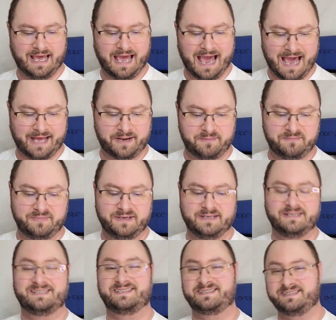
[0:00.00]
Adam,
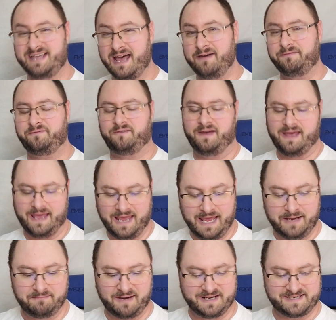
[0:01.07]
Steph,
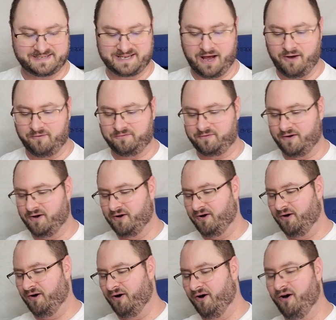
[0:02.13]
and myself
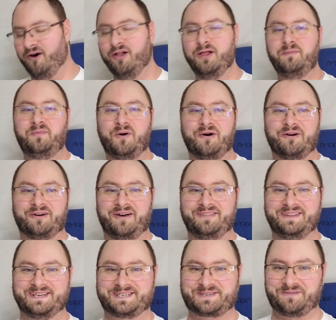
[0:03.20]
all aboard on
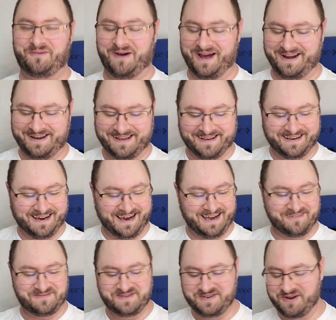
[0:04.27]
this one. I
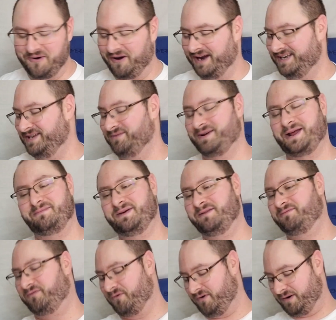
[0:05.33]
have no idea what I'm in
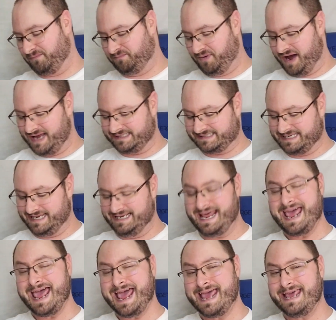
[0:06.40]
for, but
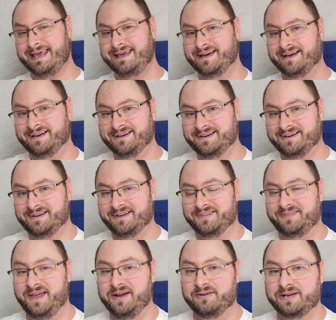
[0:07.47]
today
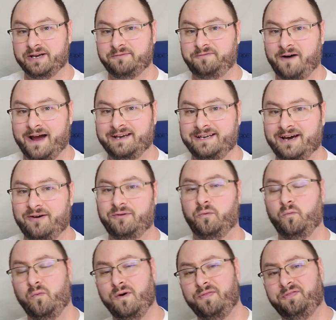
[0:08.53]
they are going to find out
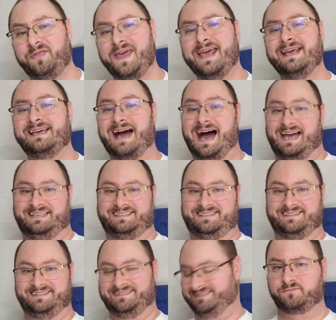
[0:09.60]
what they got
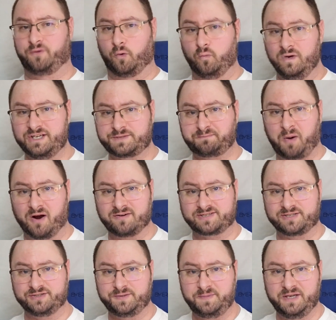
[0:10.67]
for which
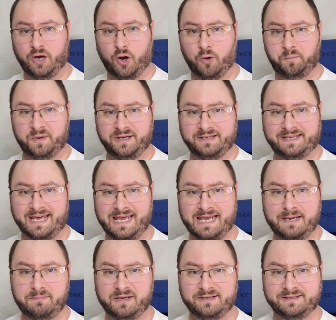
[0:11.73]
parcel to be open
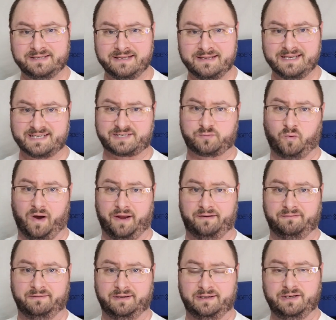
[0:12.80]
came to this one,
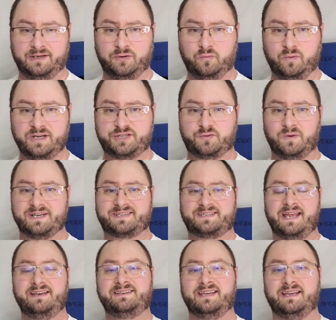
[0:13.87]
which was
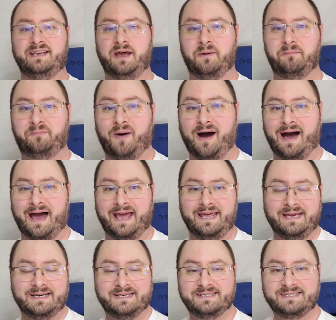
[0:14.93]
sent in
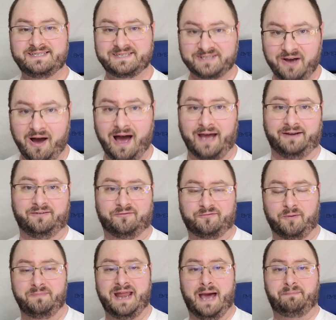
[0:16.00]
by Scott
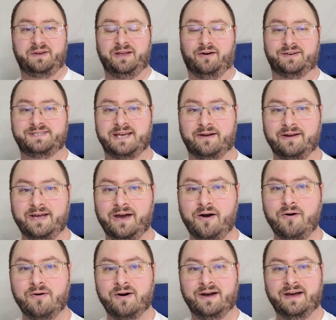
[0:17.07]
from Napanee,
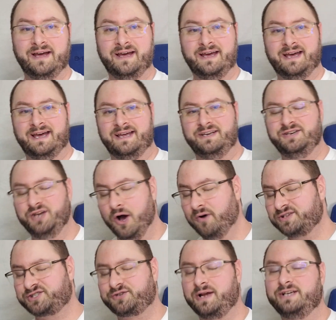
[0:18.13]
Ontario.
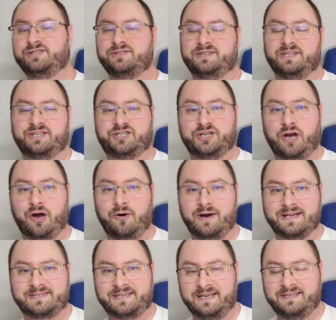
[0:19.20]
No stranger to the show,
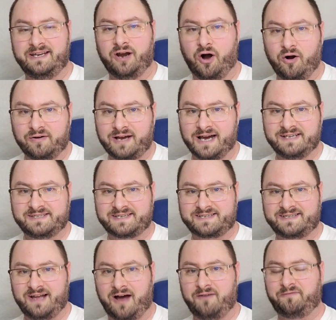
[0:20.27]
has sent in all kinds of
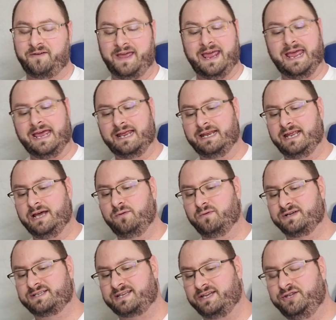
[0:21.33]
stuff, and it
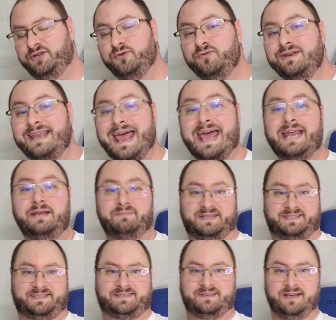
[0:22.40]
was
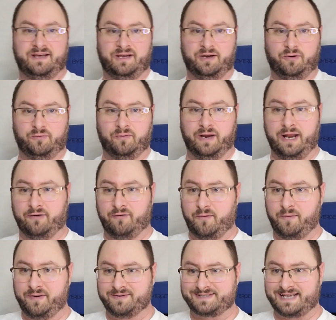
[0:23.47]
unanimous when
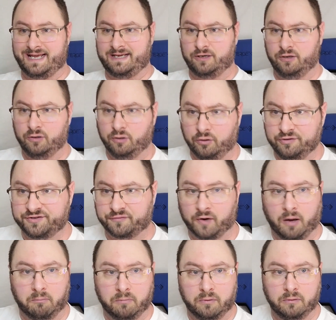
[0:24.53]
everyone was like, who's from?